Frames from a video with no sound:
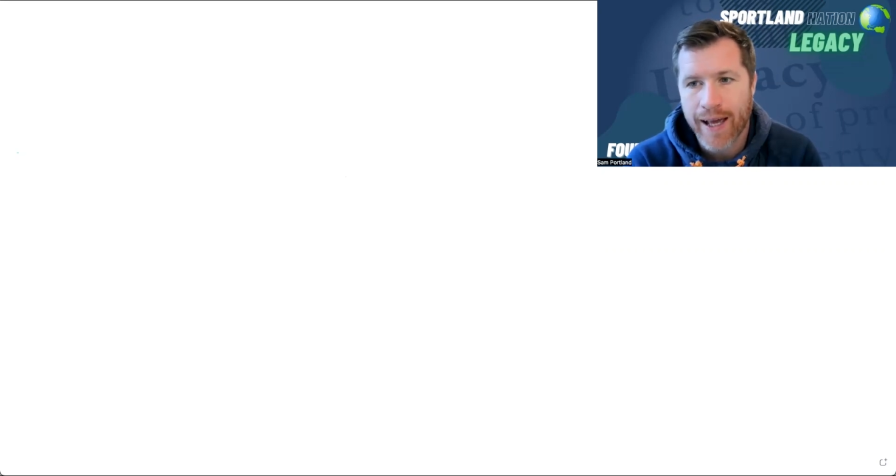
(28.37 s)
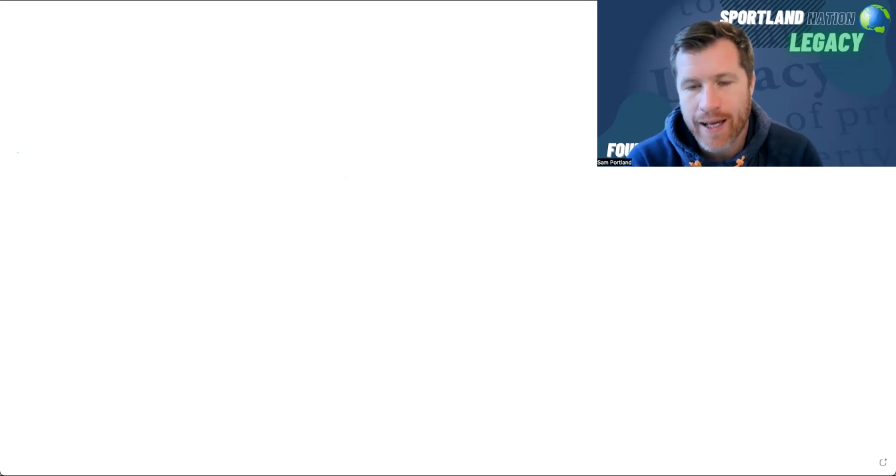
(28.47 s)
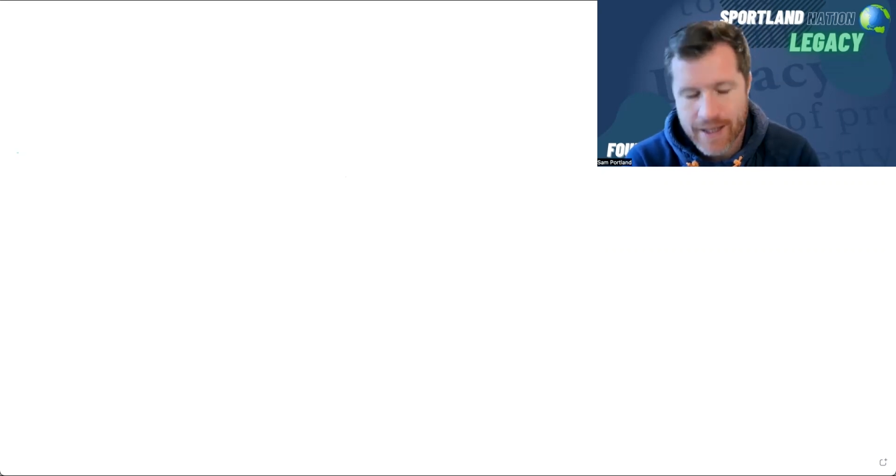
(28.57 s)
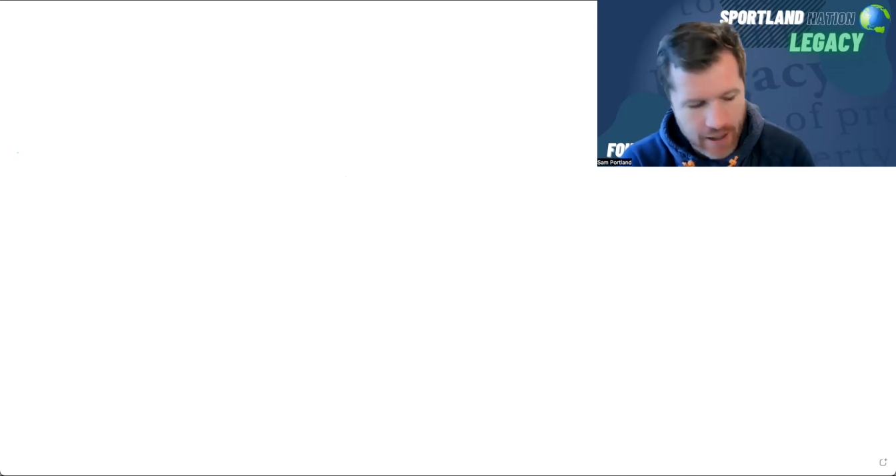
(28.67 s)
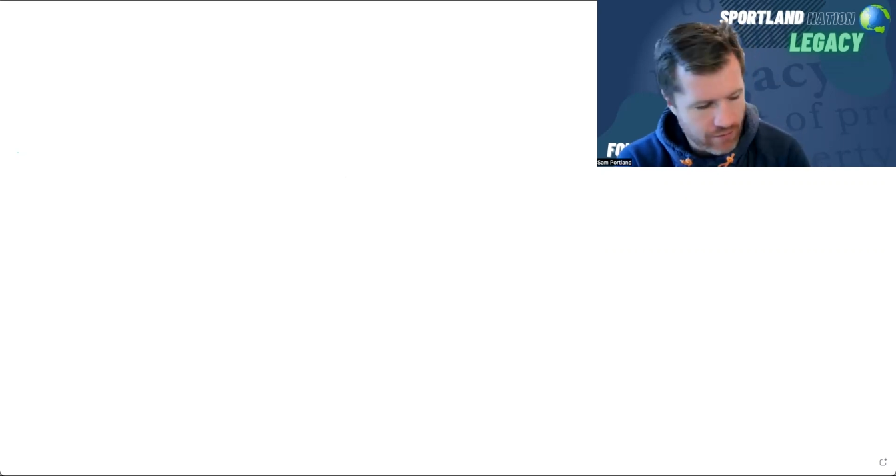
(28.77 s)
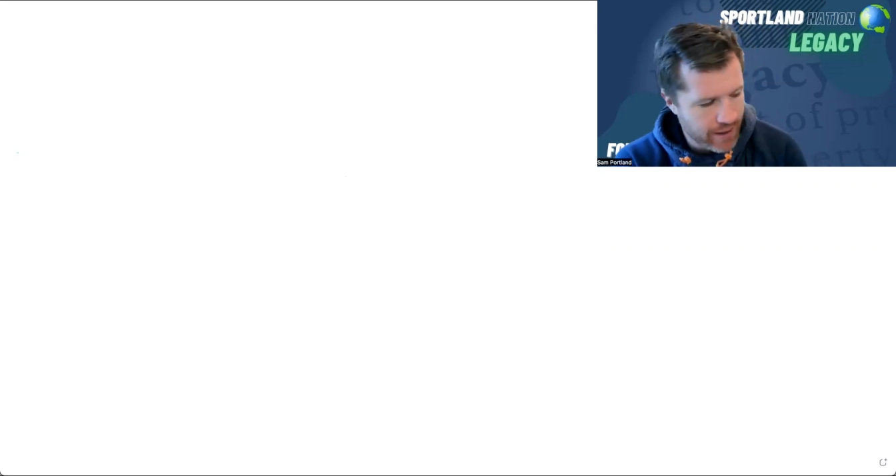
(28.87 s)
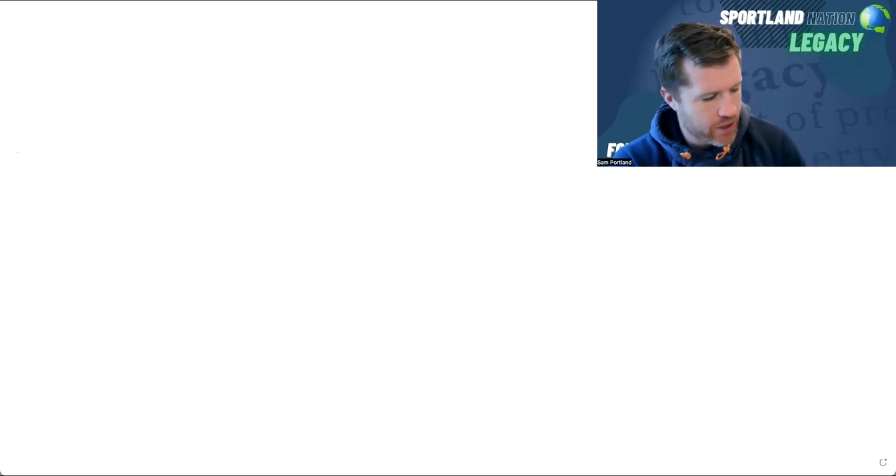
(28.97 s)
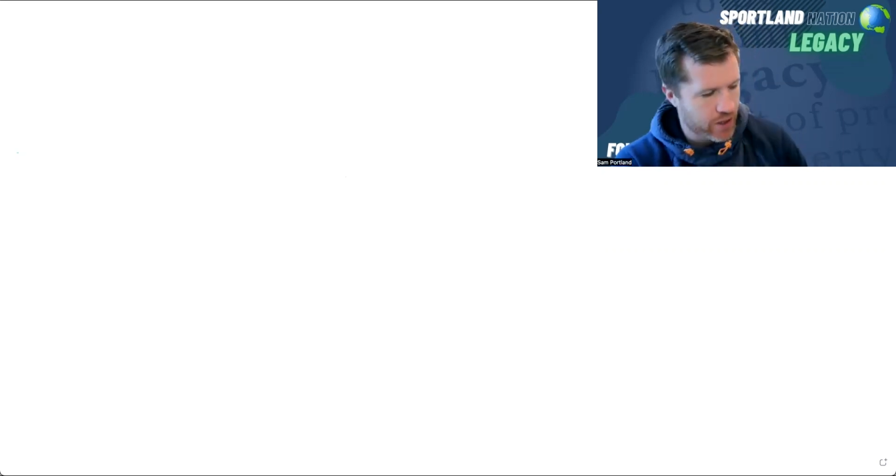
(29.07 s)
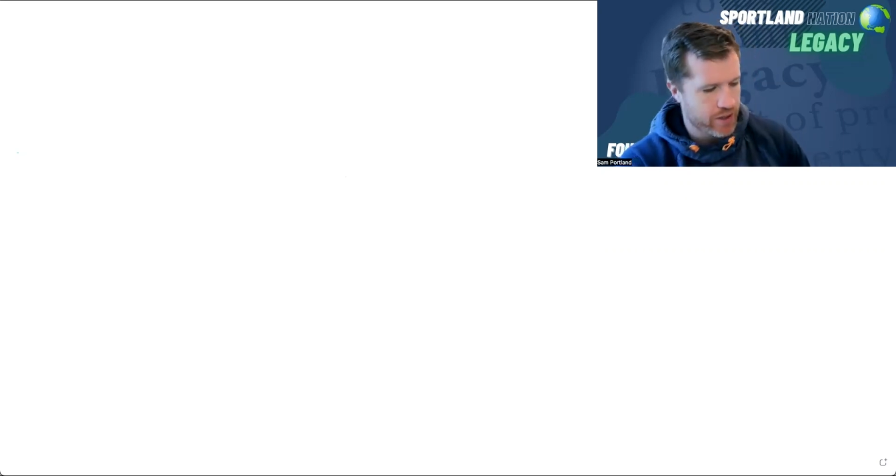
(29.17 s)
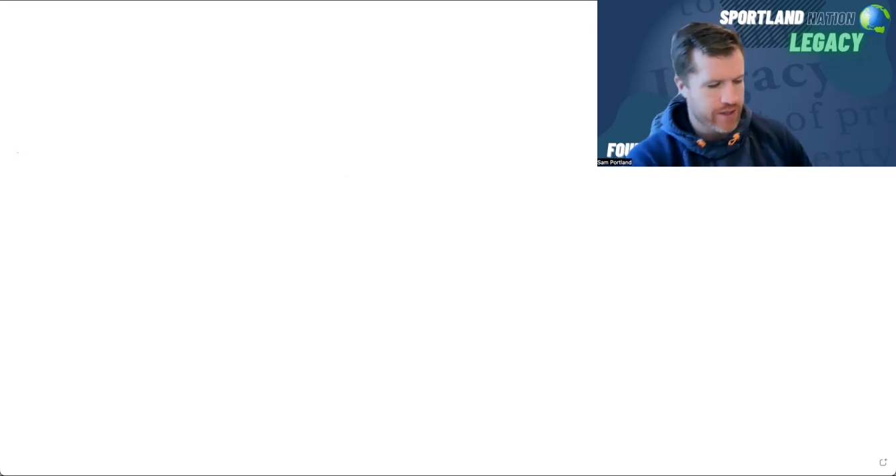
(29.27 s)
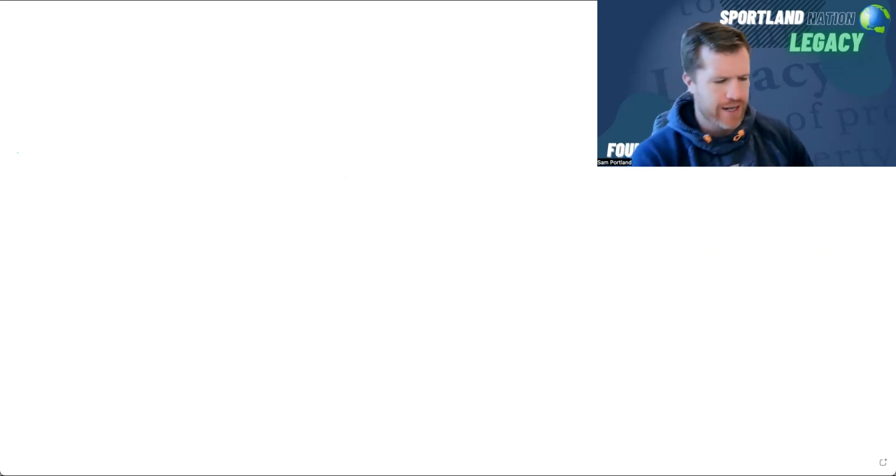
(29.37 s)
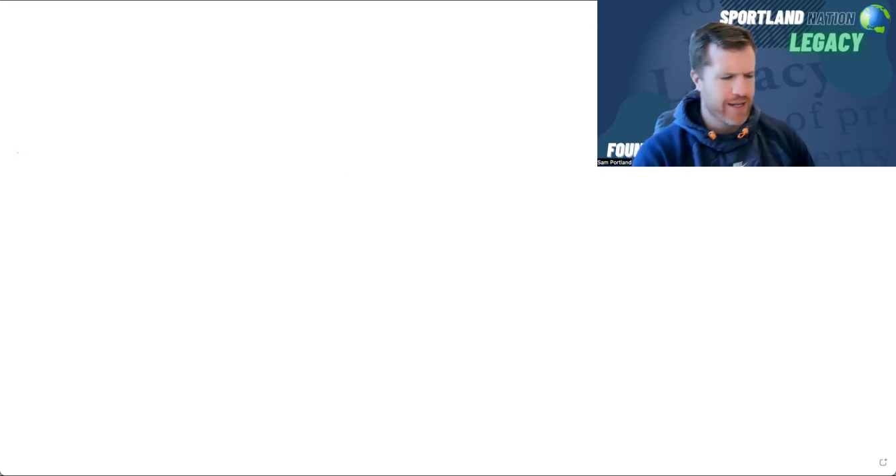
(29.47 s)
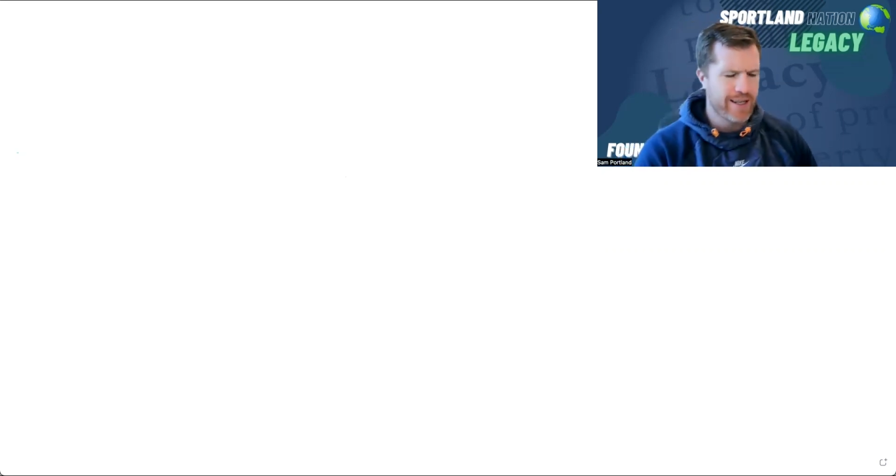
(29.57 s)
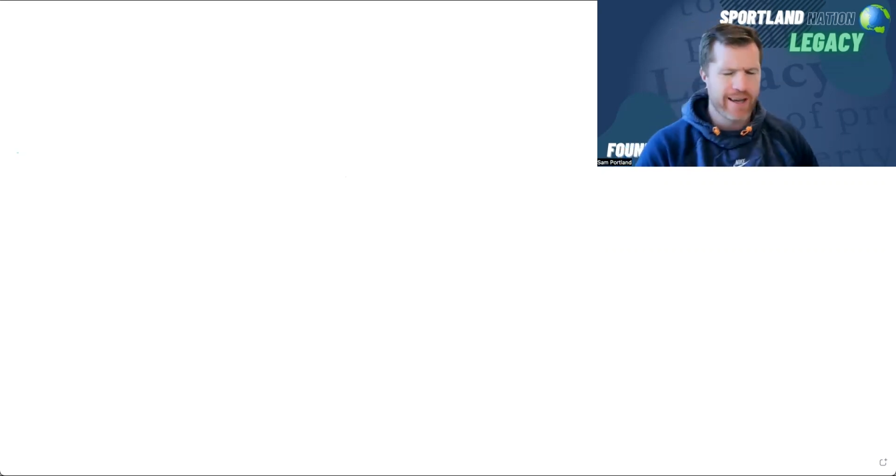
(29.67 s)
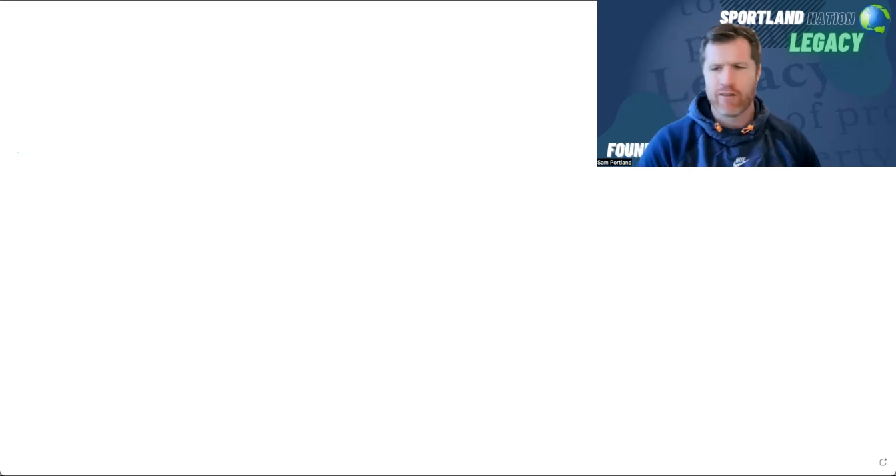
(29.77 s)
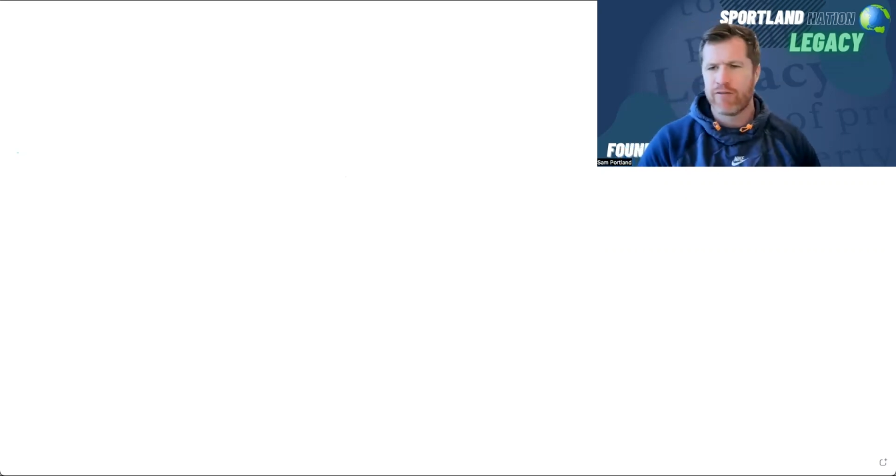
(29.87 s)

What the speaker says: accelerations and their